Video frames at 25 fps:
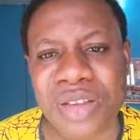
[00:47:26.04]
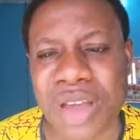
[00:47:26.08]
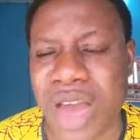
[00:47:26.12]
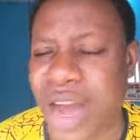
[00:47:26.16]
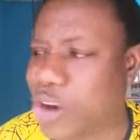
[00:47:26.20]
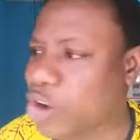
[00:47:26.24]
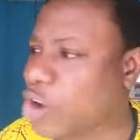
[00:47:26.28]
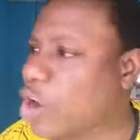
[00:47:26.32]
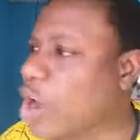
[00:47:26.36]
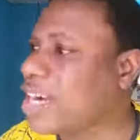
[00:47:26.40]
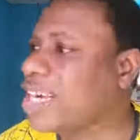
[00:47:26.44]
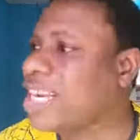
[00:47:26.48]
You
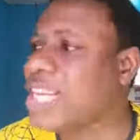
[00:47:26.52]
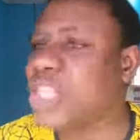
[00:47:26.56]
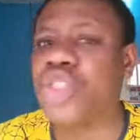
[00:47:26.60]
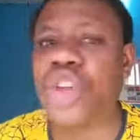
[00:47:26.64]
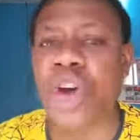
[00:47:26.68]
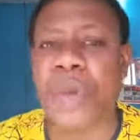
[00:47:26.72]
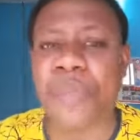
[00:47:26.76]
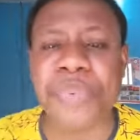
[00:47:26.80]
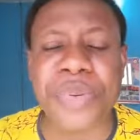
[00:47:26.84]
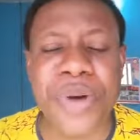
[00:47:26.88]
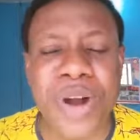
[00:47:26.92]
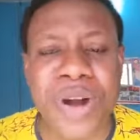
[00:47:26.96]
are running
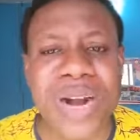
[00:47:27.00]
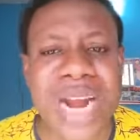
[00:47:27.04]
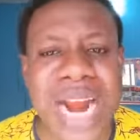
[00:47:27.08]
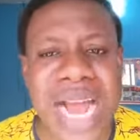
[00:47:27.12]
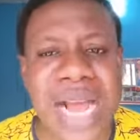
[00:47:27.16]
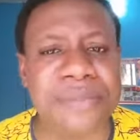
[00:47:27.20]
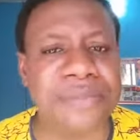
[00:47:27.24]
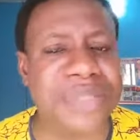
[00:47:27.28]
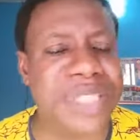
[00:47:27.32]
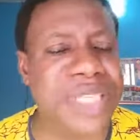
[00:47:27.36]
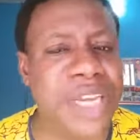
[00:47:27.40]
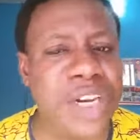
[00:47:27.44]
to
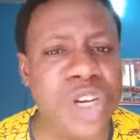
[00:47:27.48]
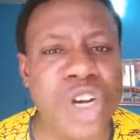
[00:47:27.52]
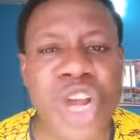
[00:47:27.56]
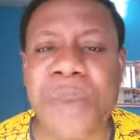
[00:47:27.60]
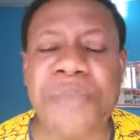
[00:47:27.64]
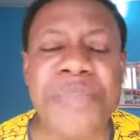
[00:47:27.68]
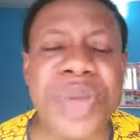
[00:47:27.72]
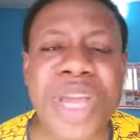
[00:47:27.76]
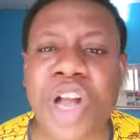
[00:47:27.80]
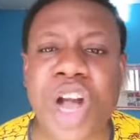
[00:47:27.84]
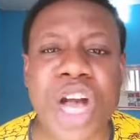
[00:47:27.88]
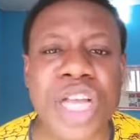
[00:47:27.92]
programs,
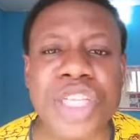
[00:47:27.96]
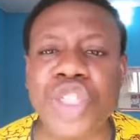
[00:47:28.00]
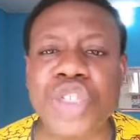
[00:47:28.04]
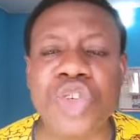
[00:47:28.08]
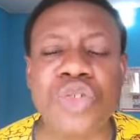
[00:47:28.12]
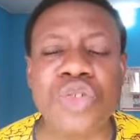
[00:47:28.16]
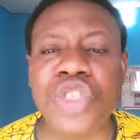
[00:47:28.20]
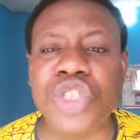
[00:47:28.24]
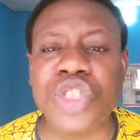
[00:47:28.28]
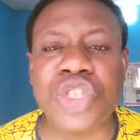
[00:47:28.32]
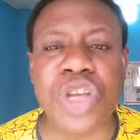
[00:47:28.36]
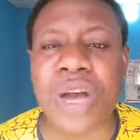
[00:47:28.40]
not because
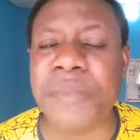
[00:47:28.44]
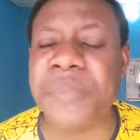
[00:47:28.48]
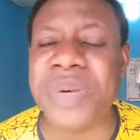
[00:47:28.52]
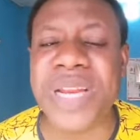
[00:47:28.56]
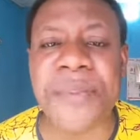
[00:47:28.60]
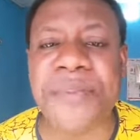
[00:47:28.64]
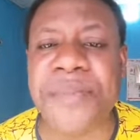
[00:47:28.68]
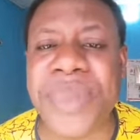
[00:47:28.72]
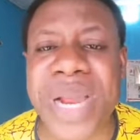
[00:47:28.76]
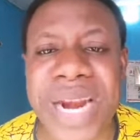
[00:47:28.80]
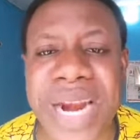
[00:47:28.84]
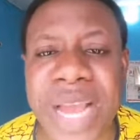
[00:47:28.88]
you saw
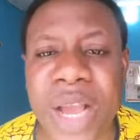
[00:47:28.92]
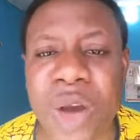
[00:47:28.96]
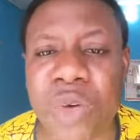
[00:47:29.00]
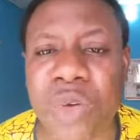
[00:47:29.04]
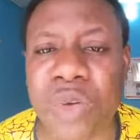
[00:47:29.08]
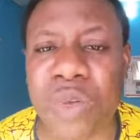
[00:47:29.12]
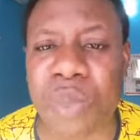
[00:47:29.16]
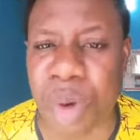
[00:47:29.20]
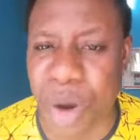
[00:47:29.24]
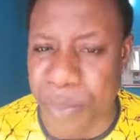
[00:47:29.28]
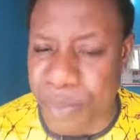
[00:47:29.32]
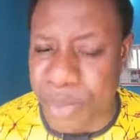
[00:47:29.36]
the
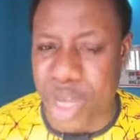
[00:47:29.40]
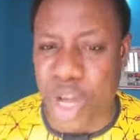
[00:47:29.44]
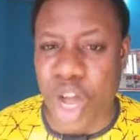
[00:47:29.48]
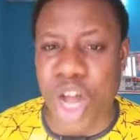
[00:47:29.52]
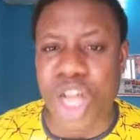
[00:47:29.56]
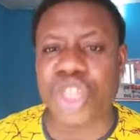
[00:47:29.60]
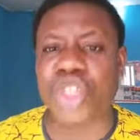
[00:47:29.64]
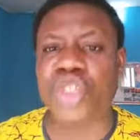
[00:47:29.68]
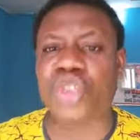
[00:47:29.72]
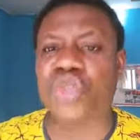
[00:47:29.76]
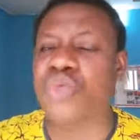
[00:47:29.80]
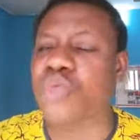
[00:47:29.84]
miracle, but
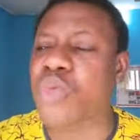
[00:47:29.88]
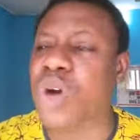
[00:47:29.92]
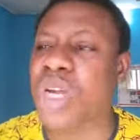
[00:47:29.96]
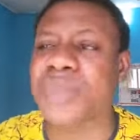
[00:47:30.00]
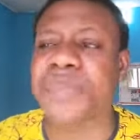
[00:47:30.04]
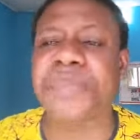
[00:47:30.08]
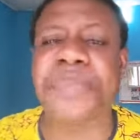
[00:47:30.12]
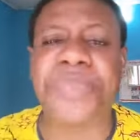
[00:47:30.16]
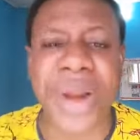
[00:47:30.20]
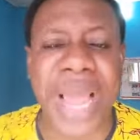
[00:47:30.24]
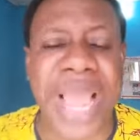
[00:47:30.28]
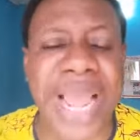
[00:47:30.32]
because you
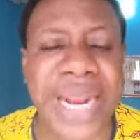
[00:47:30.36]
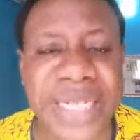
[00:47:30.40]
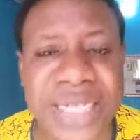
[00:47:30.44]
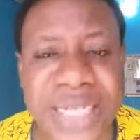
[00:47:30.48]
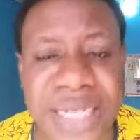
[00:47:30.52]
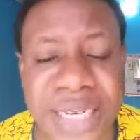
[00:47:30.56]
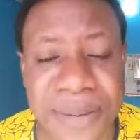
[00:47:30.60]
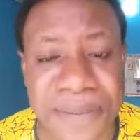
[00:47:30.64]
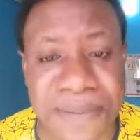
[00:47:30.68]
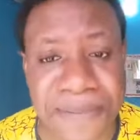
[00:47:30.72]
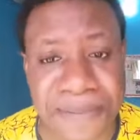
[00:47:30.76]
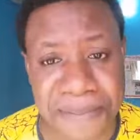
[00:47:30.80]
want
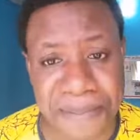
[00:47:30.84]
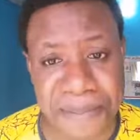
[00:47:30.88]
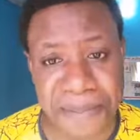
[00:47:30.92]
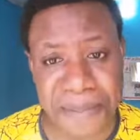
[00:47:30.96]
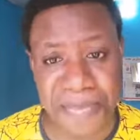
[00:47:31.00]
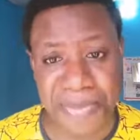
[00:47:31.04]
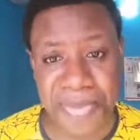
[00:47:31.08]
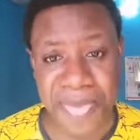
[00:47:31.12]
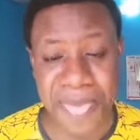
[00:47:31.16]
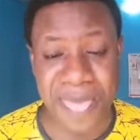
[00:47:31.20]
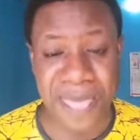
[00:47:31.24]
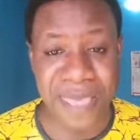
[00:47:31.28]
bread.
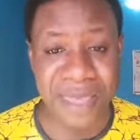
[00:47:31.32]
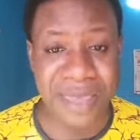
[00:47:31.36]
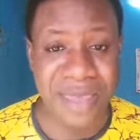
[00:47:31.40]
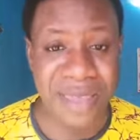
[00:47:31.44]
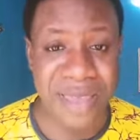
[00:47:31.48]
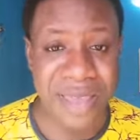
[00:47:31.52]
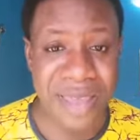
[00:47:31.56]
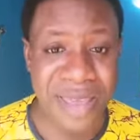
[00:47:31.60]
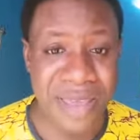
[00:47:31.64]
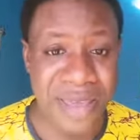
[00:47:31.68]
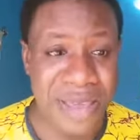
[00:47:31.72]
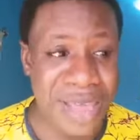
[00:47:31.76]

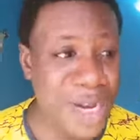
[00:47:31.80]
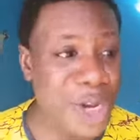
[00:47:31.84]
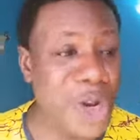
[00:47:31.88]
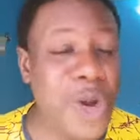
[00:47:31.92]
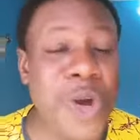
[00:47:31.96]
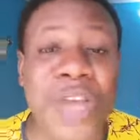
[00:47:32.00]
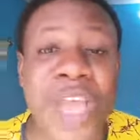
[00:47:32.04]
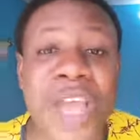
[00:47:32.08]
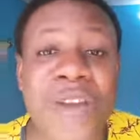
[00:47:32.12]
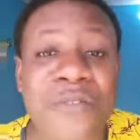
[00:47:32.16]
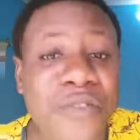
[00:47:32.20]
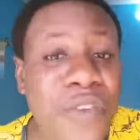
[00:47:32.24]
You're
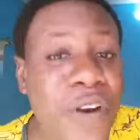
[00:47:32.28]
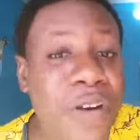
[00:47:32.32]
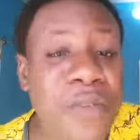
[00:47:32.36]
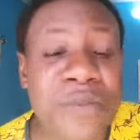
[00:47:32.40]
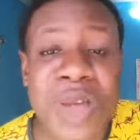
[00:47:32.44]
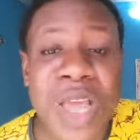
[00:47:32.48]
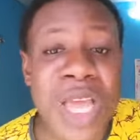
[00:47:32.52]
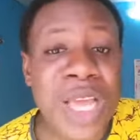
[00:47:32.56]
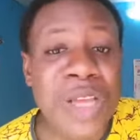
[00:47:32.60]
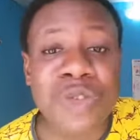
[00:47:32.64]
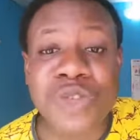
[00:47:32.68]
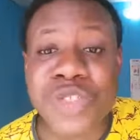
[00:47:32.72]
looking
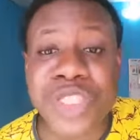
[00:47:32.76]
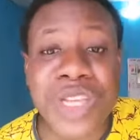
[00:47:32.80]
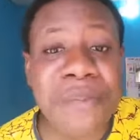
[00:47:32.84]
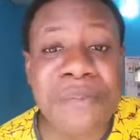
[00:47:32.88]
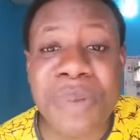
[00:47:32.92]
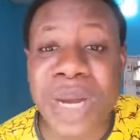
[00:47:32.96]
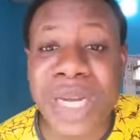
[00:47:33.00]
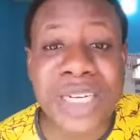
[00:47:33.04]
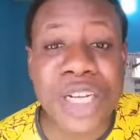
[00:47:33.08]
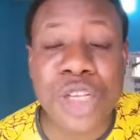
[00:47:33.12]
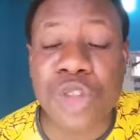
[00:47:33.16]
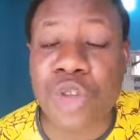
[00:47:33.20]
for
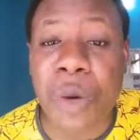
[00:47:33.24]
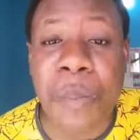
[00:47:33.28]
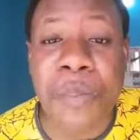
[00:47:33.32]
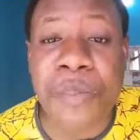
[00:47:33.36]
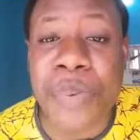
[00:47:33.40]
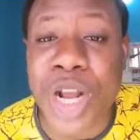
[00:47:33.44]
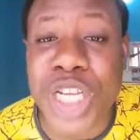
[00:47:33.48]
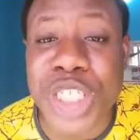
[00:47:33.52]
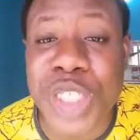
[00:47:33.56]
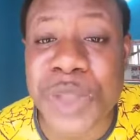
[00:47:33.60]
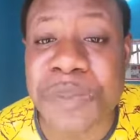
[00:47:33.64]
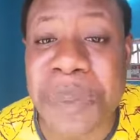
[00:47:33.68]
somebody to
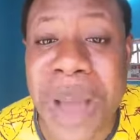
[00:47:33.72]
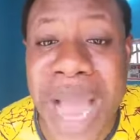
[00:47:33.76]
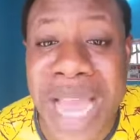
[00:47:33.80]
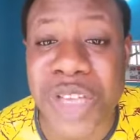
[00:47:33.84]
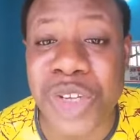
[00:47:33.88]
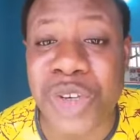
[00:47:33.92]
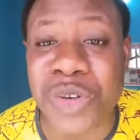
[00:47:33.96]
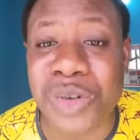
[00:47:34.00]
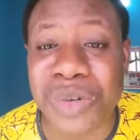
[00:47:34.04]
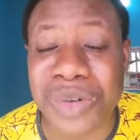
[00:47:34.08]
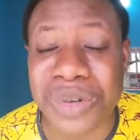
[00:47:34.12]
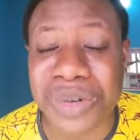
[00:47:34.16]
prosper
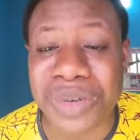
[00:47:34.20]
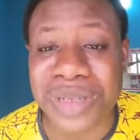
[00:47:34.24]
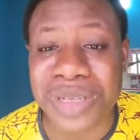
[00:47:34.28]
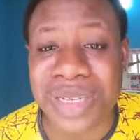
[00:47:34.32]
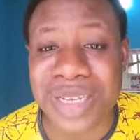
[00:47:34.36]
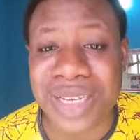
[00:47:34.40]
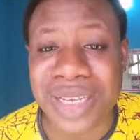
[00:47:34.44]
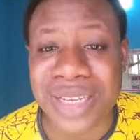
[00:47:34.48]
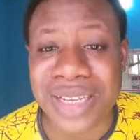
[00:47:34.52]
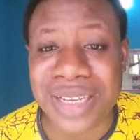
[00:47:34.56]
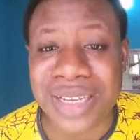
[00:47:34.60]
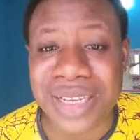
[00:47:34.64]
you.
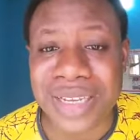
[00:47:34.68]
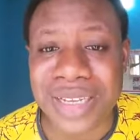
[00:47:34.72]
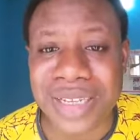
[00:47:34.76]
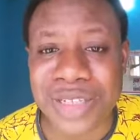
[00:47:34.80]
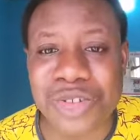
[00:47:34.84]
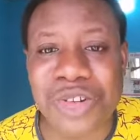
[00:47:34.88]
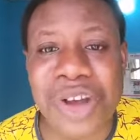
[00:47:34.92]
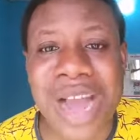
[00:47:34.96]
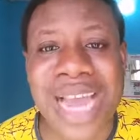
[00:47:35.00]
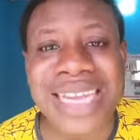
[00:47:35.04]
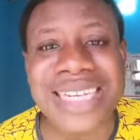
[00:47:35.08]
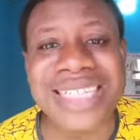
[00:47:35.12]

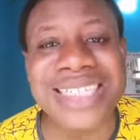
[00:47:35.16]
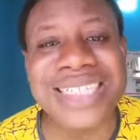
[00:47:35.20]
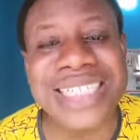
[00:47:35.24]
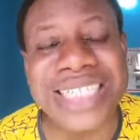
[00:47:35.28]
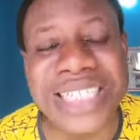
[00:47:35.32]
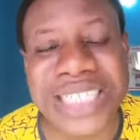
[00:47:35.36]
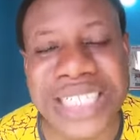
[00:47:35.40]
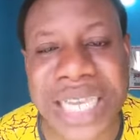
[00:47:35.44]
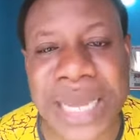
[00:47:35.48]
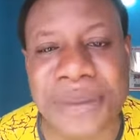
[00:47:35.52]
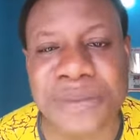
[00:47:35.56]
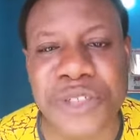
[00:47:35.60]
You are in
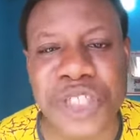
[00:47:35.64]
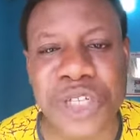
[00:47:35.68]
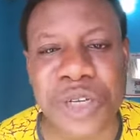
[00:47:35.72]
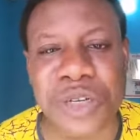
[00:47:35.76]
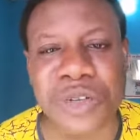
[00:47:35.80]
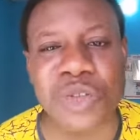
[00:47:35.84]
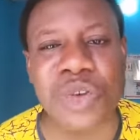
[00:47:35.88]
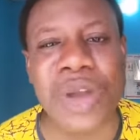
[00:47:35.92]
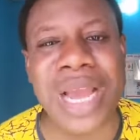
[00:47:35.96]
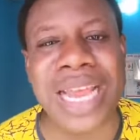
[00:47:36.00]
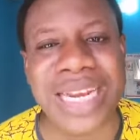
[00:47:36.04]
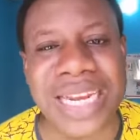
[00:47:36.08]

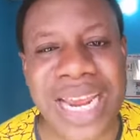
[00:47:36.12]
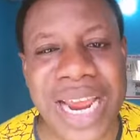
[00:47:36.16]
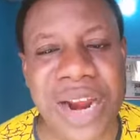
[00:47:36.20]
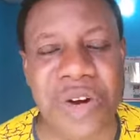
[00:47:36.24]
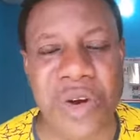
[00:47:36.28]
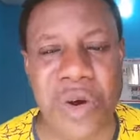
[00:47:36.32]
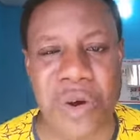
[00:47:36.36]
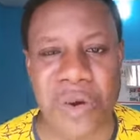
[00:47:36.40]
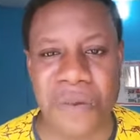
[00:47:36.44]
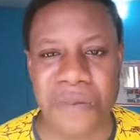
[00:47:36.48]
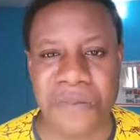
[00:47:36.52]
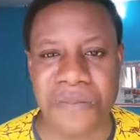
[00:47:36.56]
deception. You are in
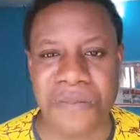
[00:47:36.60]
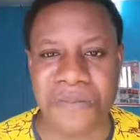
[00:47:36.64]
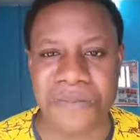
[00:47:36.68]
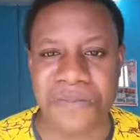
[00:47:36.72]
error.